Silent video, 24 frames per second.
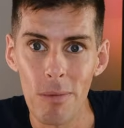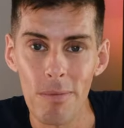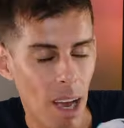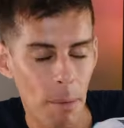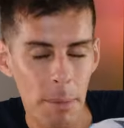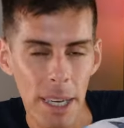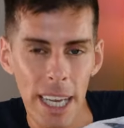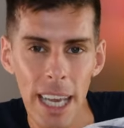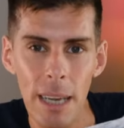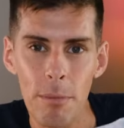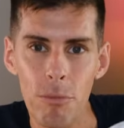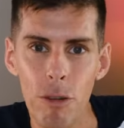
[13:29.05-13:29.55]
I'm
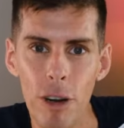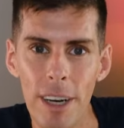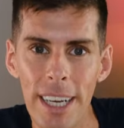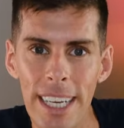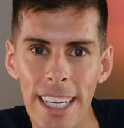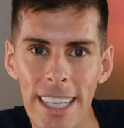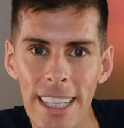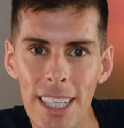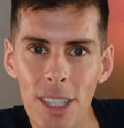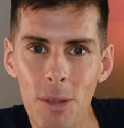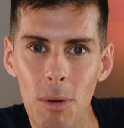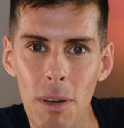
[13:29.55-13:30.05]
gonna keep
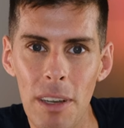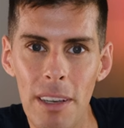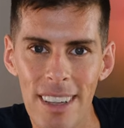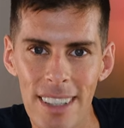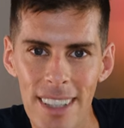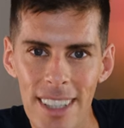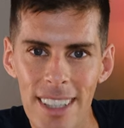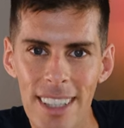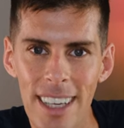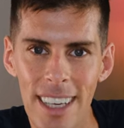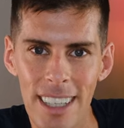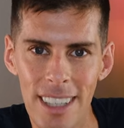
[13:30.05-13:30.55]
running in this one.
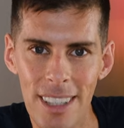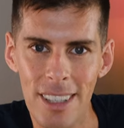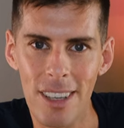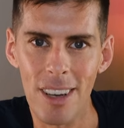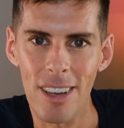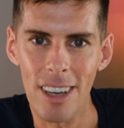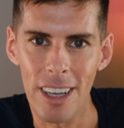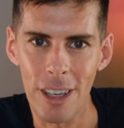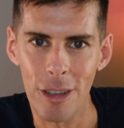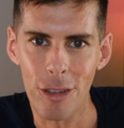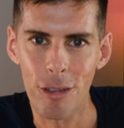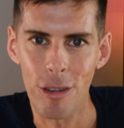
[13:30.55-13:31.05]
This is a
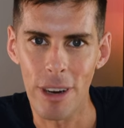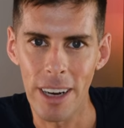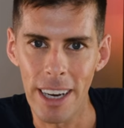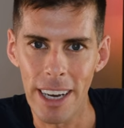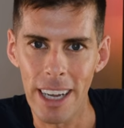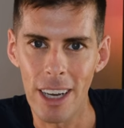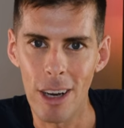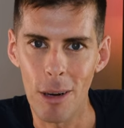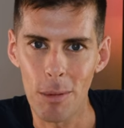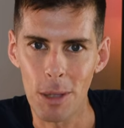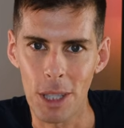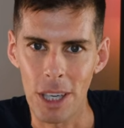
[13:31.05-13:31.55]
solid
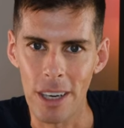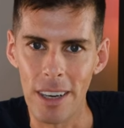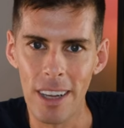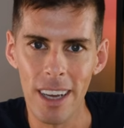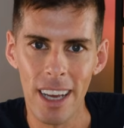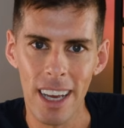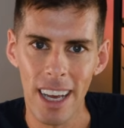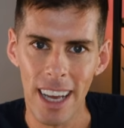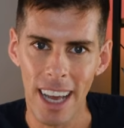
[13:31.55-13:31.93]
training option.